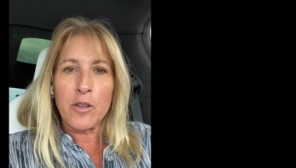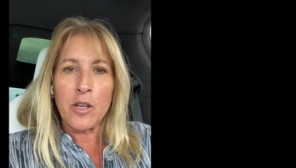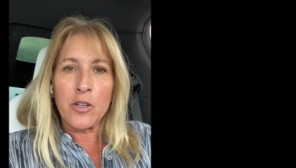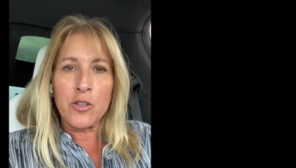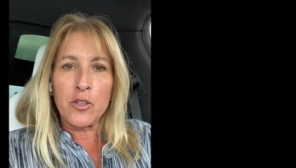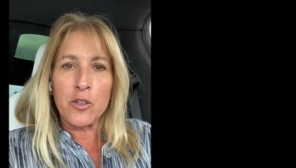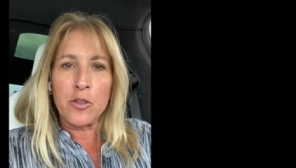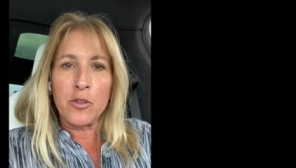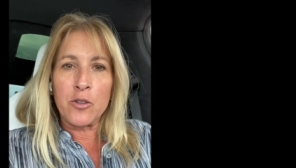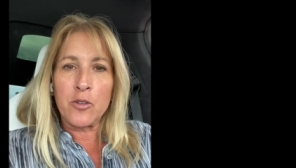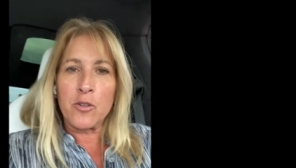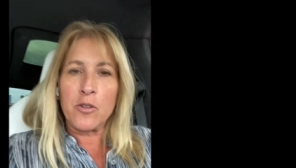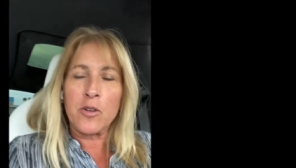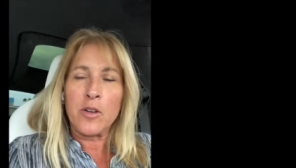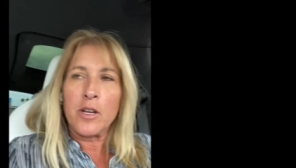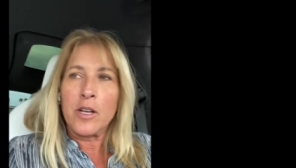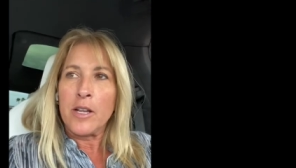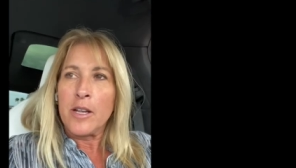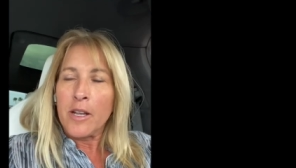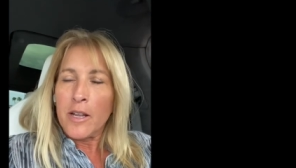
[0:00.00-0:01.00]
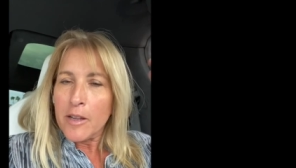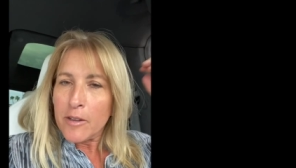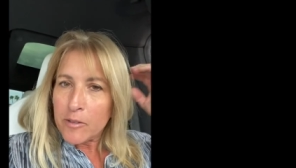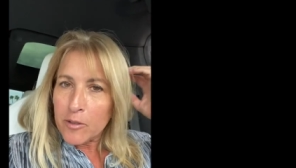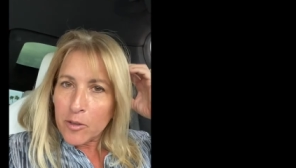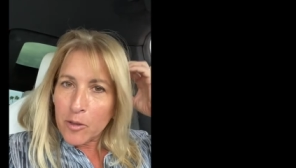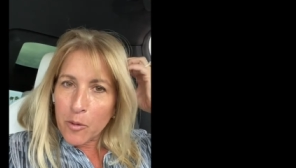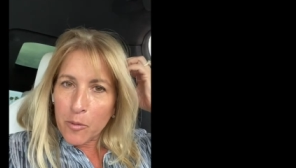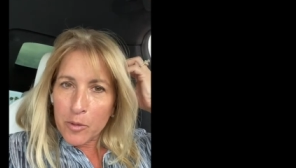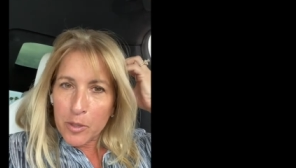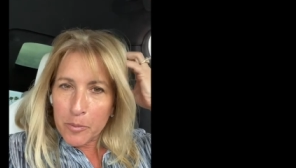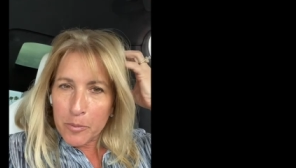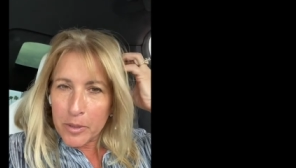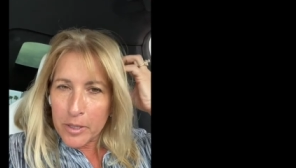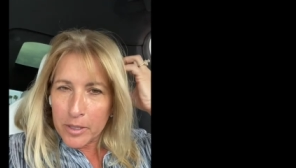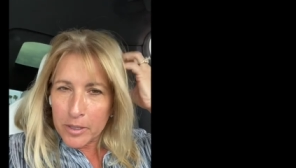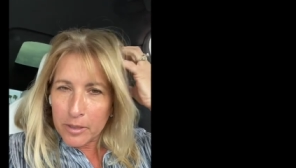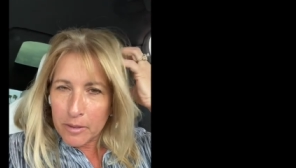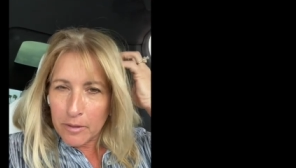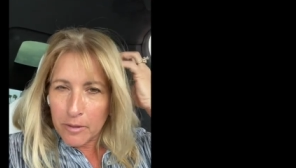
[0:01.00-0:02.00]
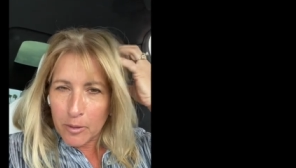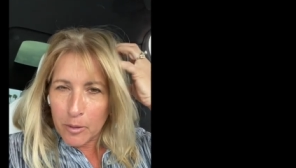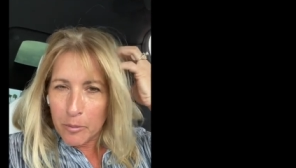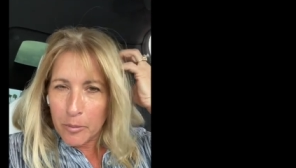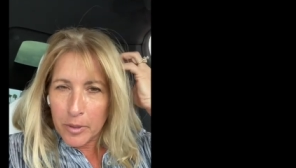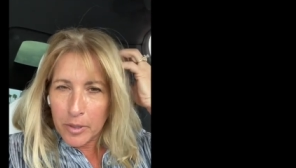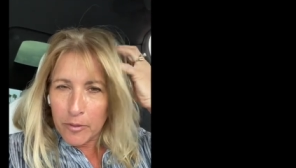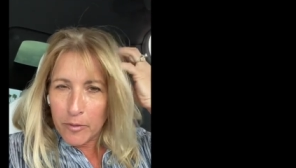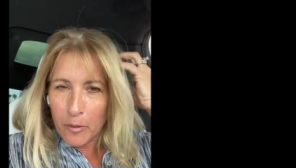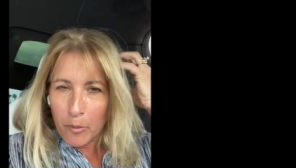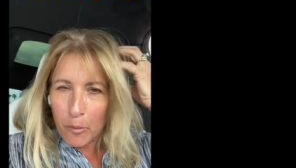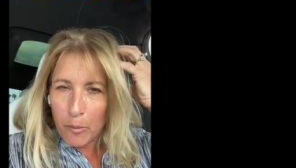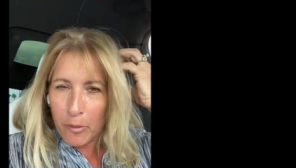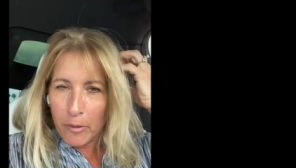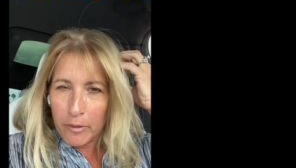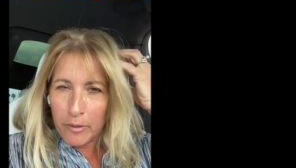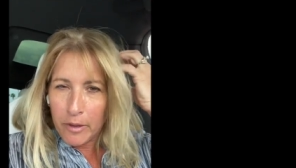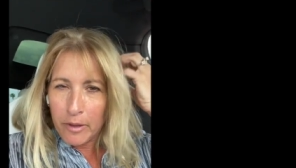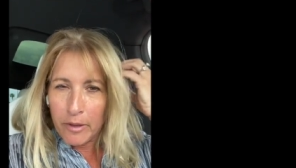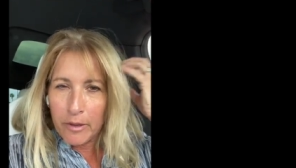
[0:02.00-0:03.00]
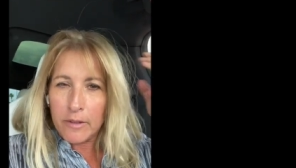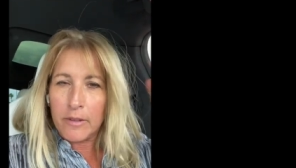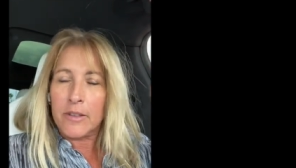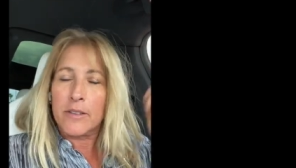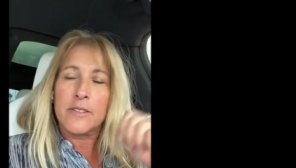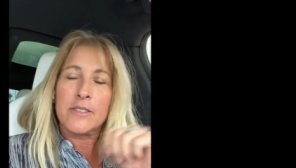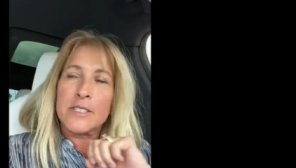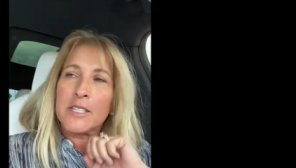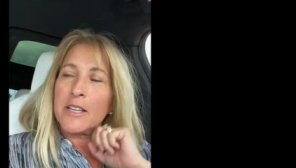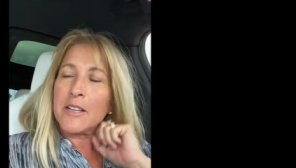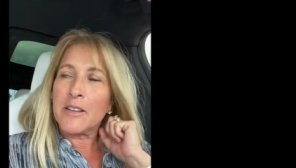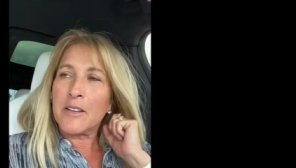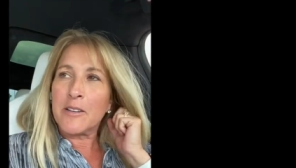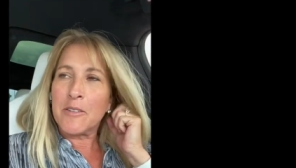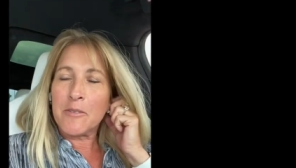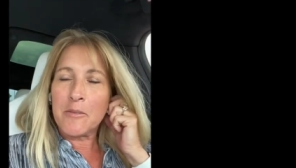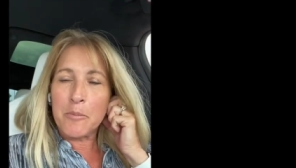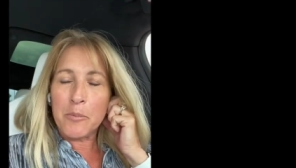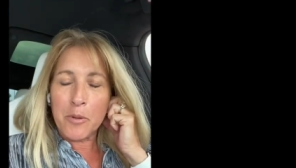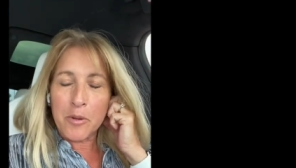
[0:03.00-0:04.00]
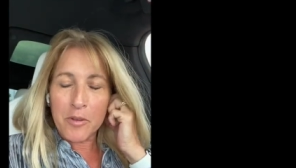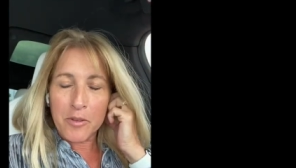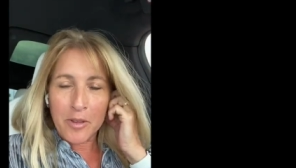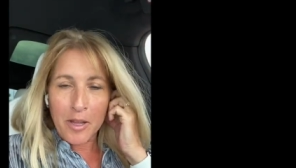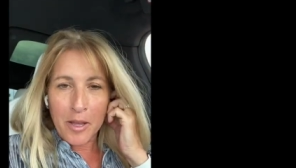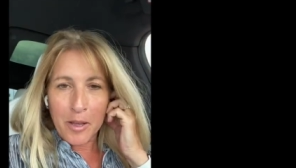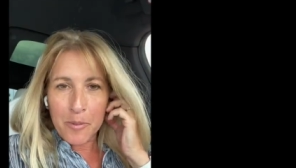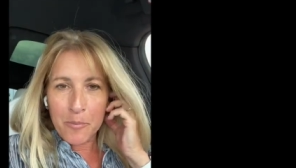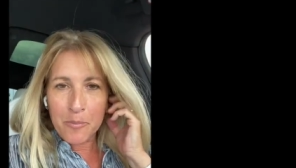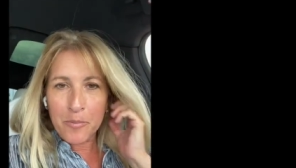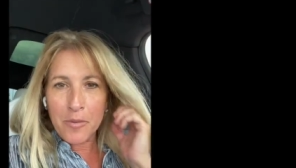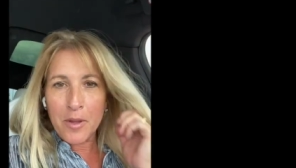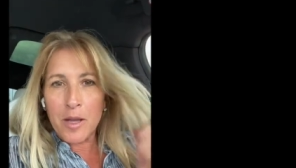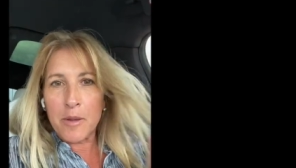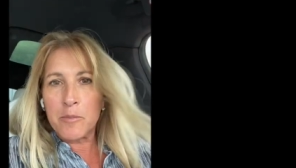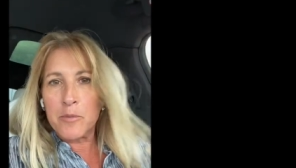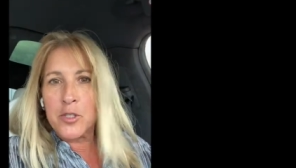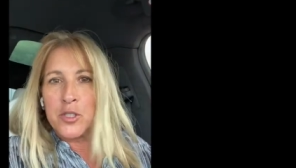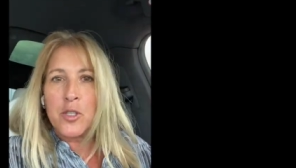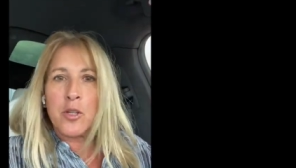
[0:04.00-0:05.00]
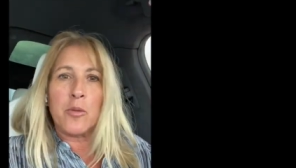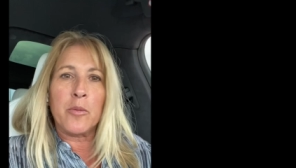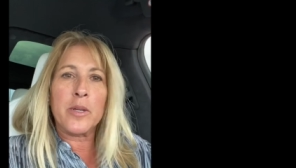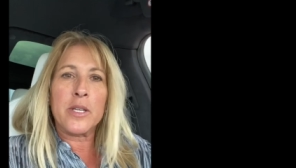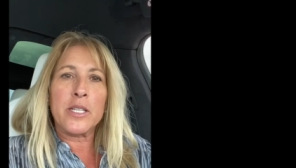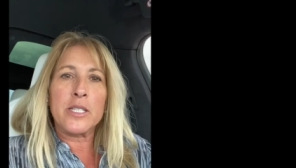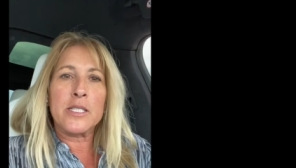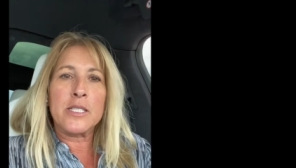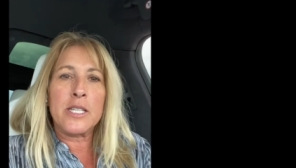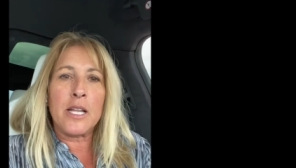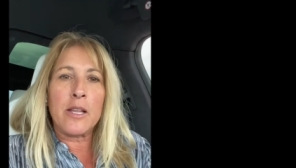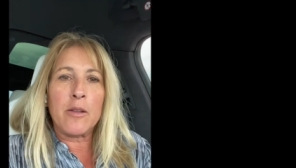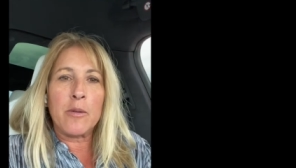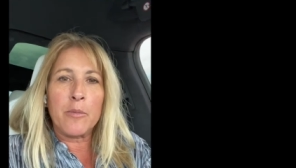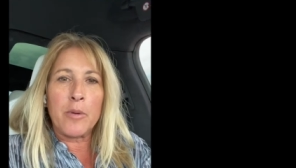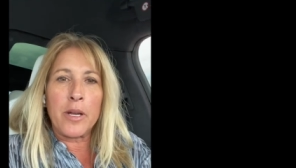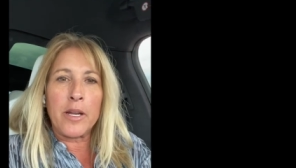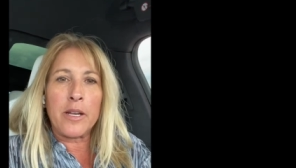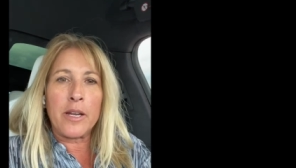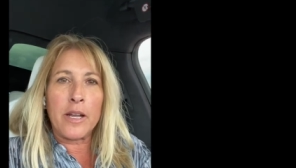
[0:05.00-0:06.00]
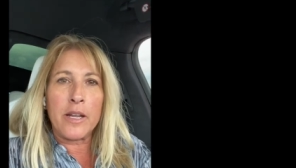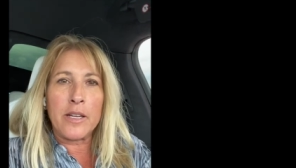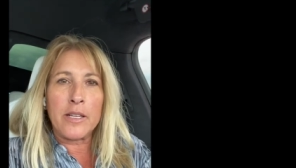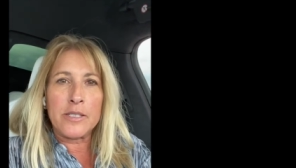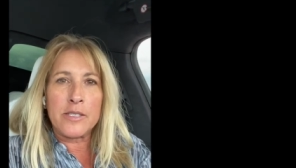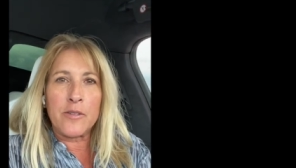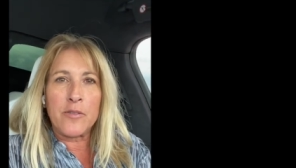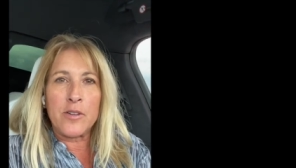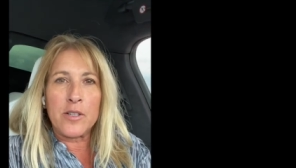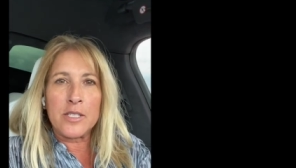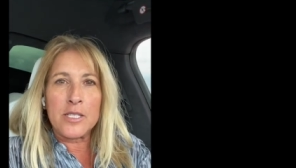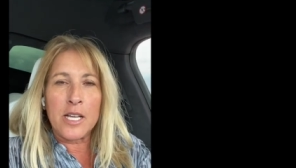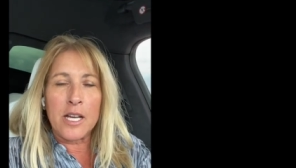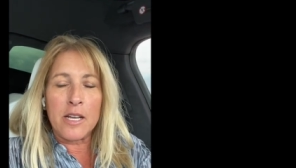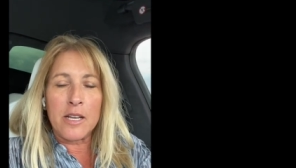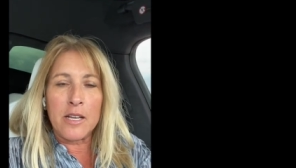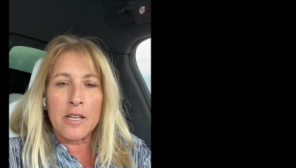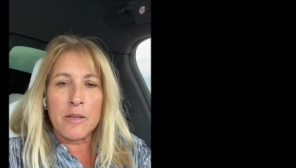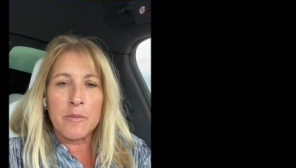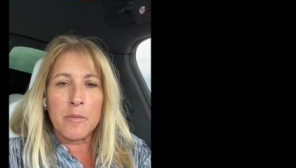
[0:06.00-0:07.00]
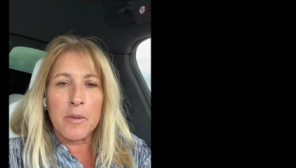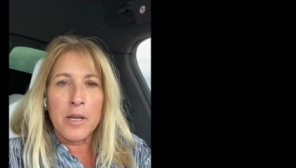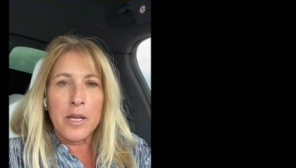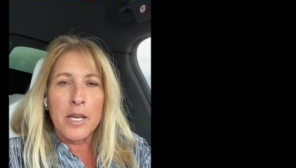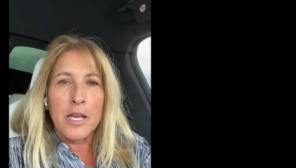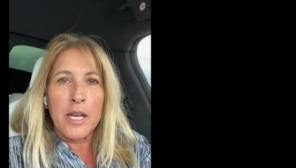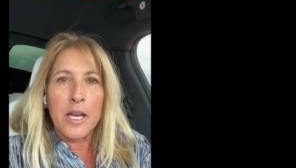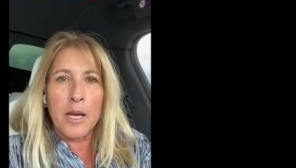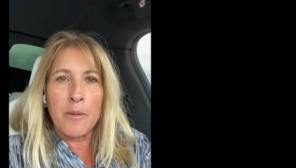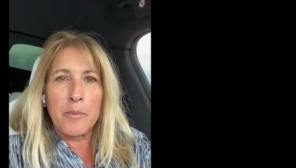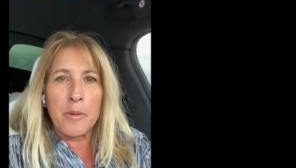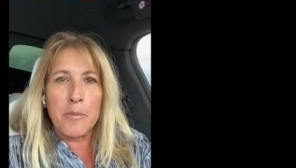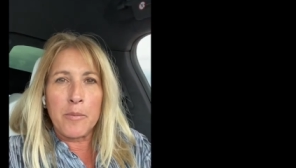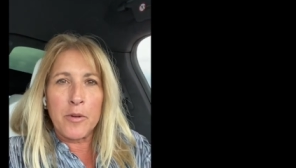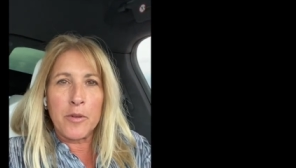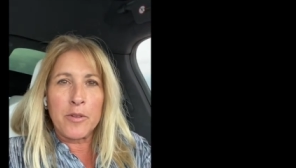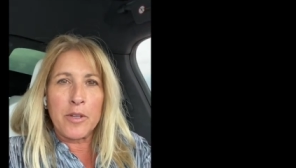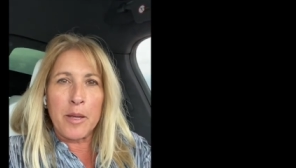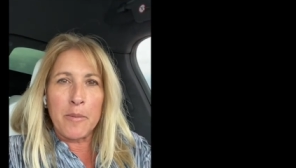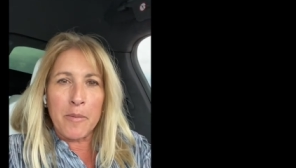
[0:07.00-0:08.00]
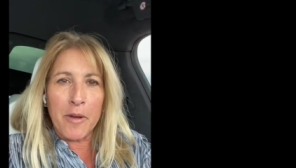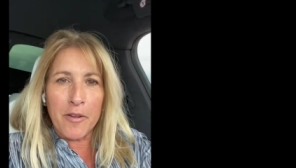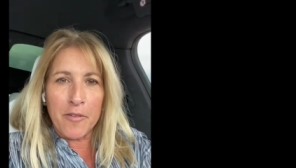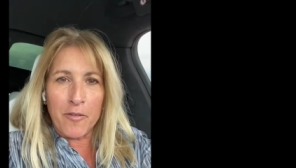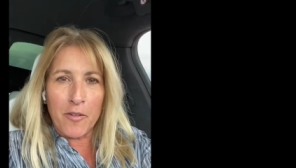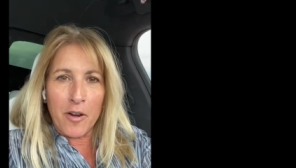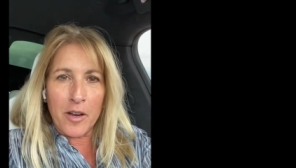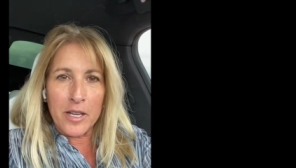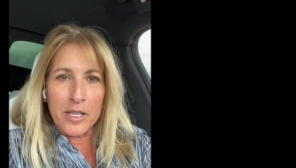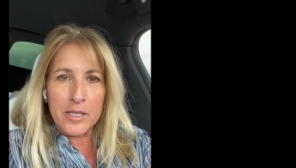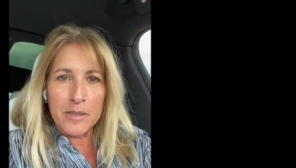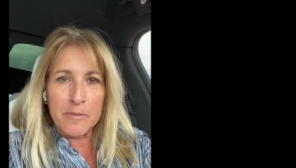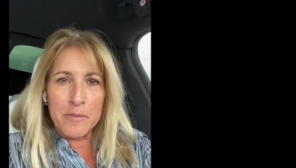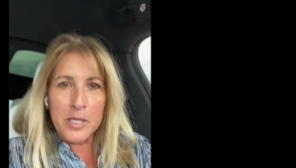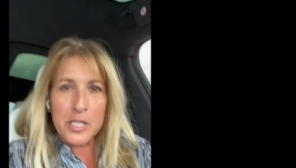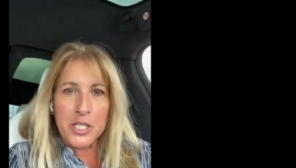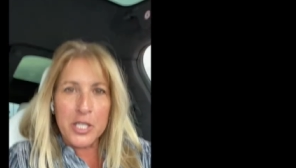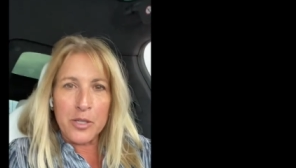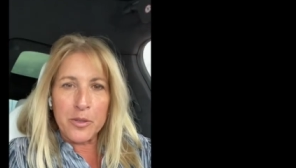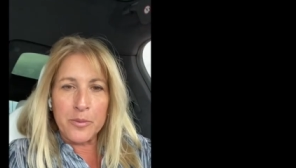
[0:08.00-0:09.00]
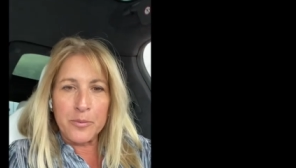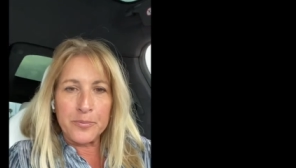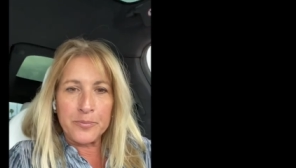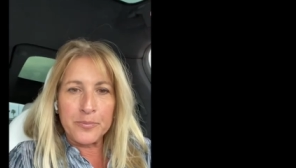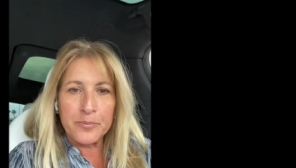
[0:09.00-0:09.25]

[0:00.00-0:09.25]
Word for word: that you're going to be in a little bit of a quarantine this uh, birthday. I'm sure we can celebrate at a different time. Happy birthday, my friend. Miss you.